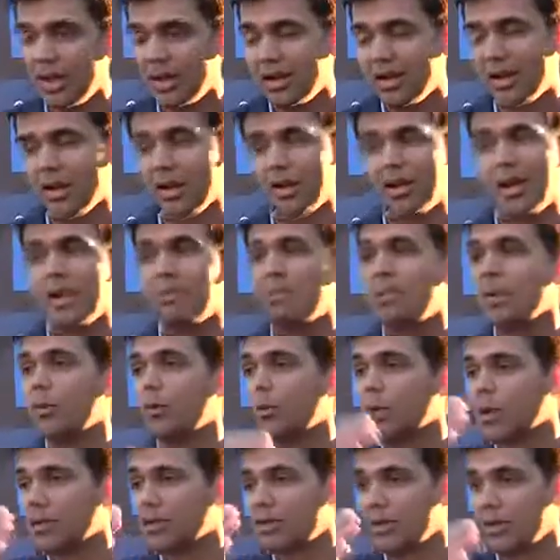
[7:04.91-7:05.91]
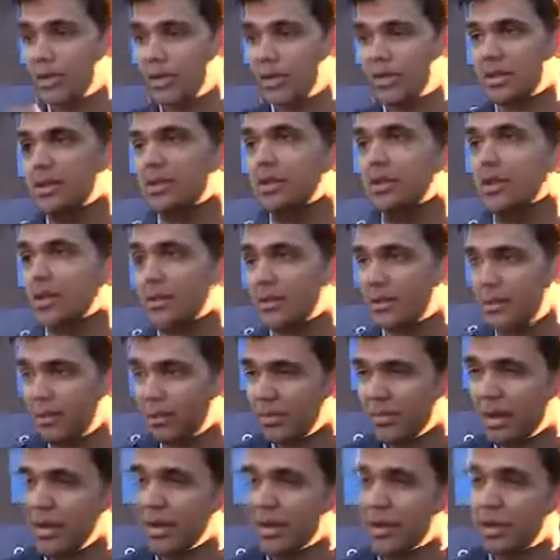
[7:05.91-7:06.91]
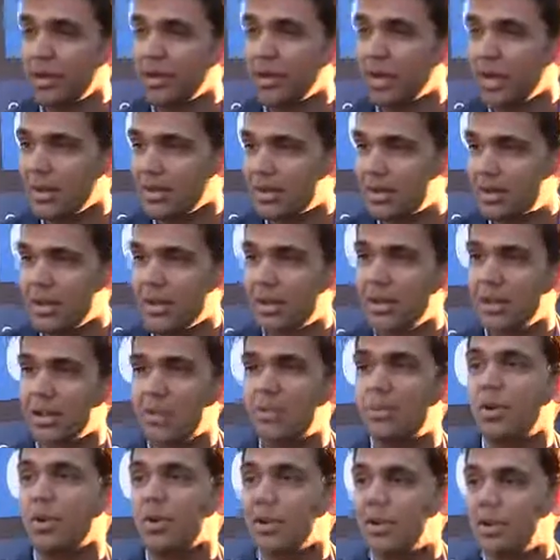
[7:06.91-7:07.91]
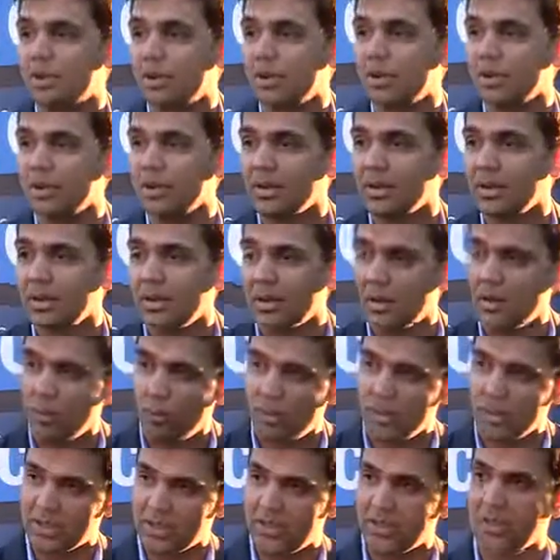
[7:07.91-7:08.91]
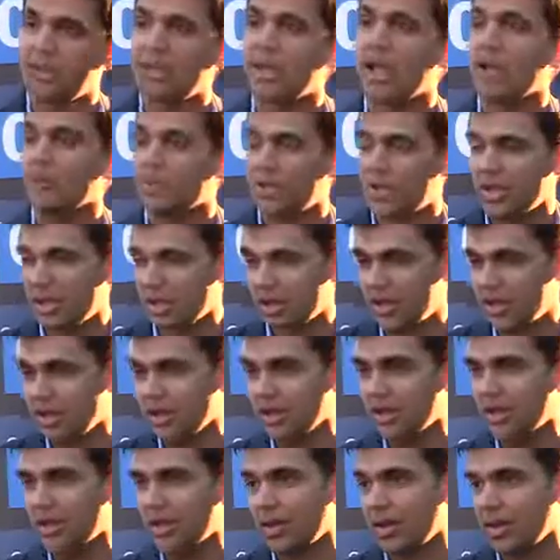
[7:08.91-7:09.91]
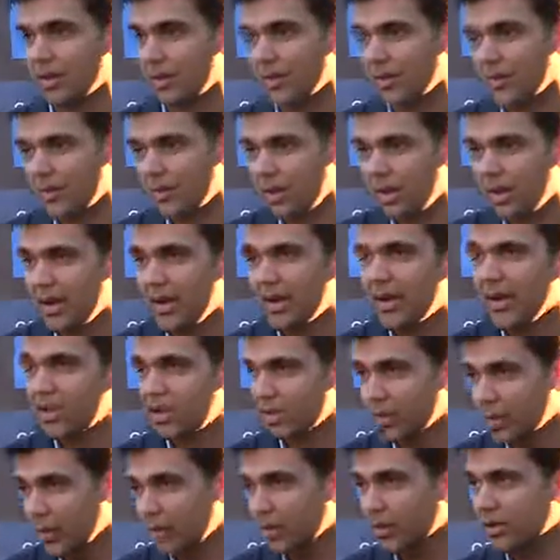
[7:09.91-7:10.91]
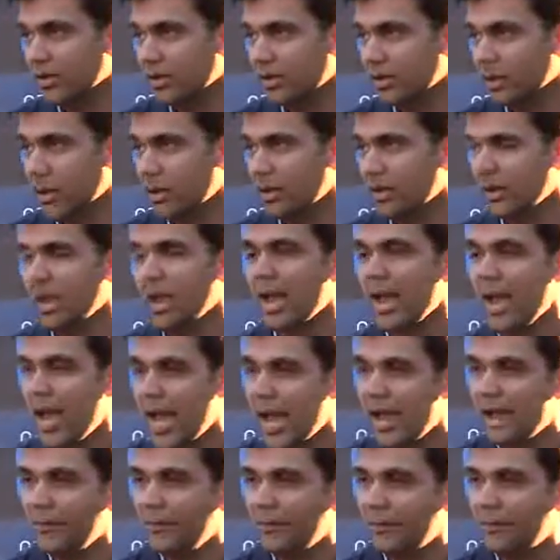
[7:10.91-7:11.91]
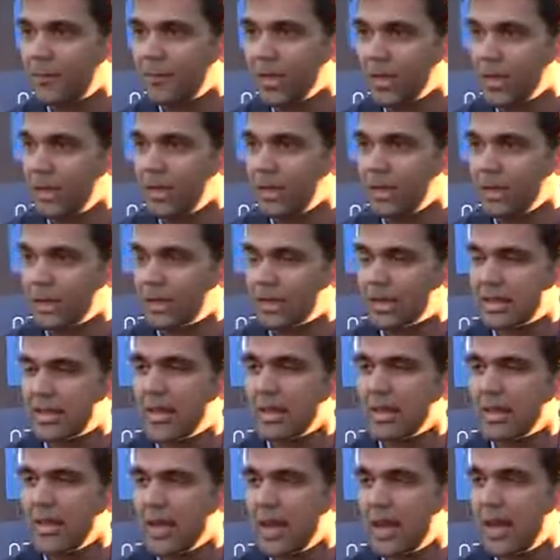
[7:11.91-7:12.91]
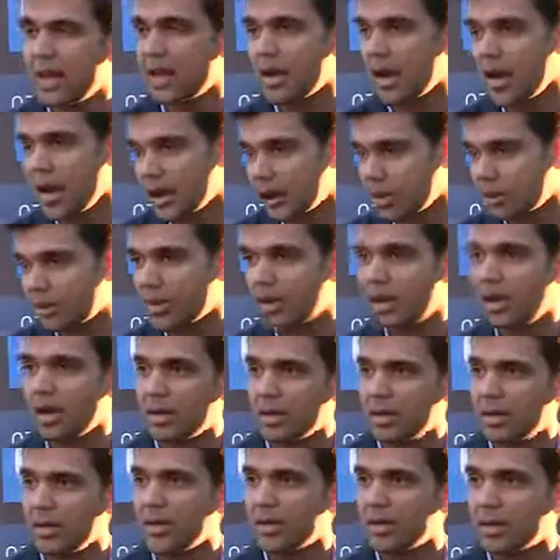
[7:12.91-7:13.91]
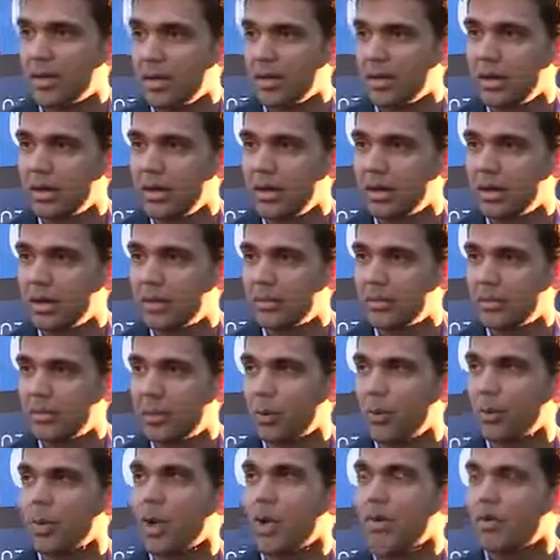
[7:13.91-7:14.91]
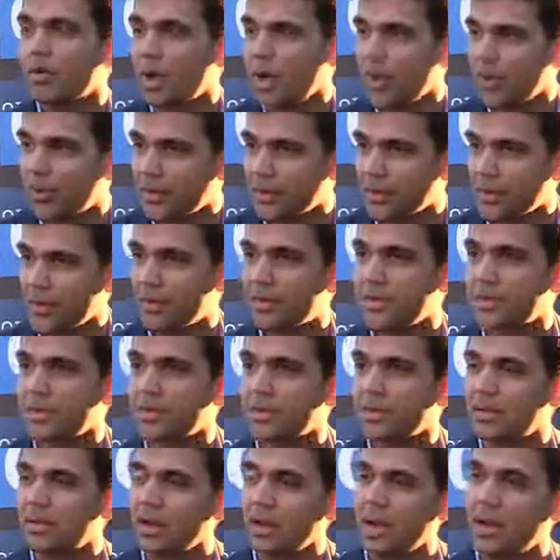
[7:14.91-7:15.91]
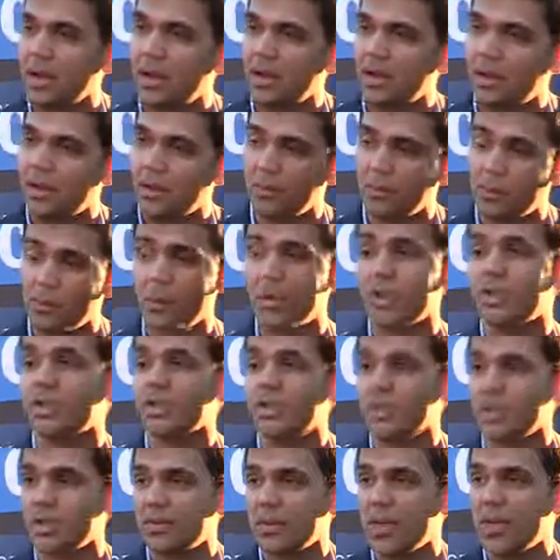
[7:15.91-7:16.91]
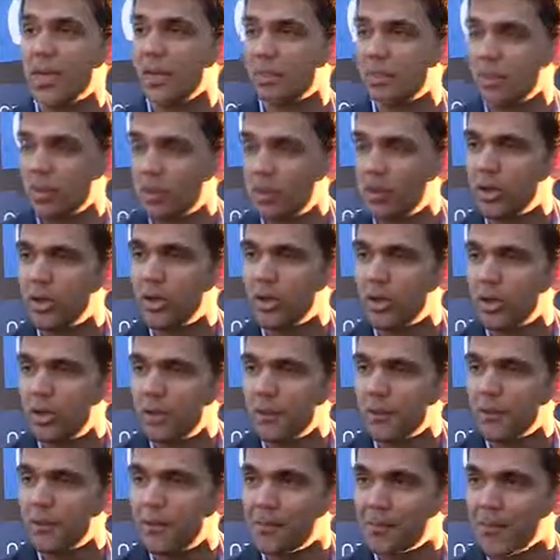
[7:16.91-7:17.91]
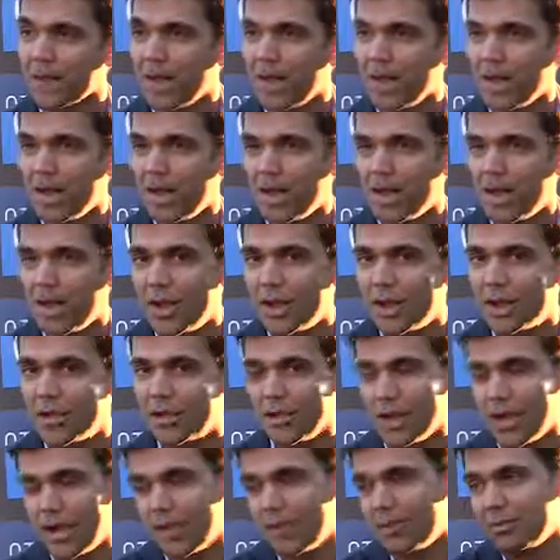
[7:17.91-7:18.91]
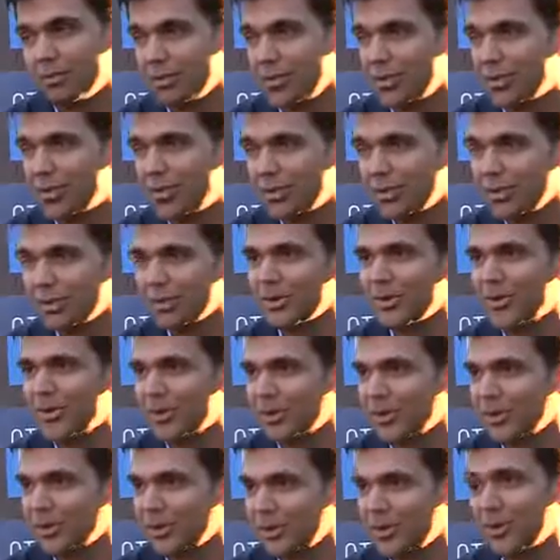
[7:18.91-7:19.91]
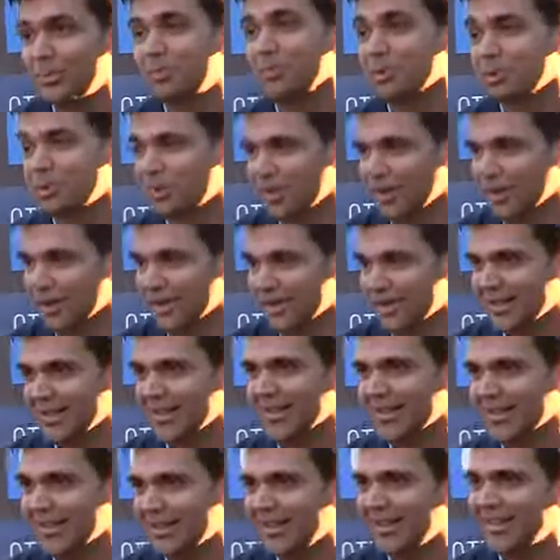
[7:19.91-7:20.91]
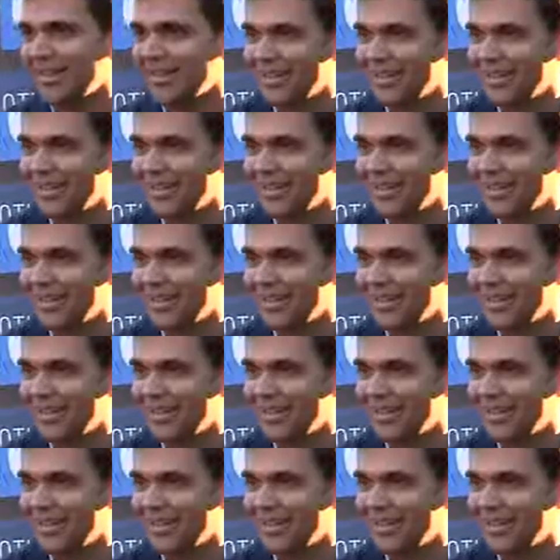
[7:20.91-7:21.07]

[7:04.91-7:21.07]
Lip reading: Now get me whatever return on the upside as possible once that downside is taken care of. So we already have an index like that and a product linked to that index, but we have others that are versions of that we're working on. Right. So yeah, be tuned for a lot more products like that.